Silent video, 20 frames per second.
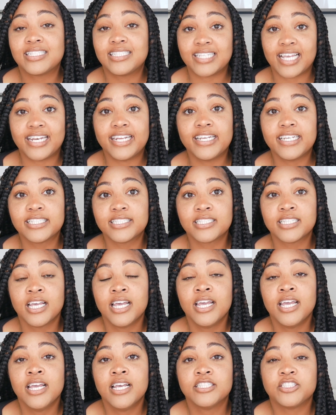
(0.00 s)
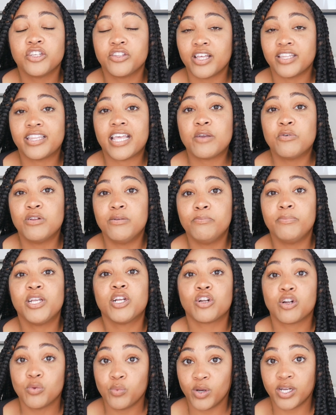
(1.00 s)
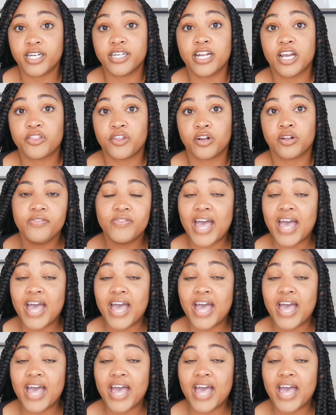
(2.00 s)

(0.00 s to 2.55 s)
settings so that they would mirror one another.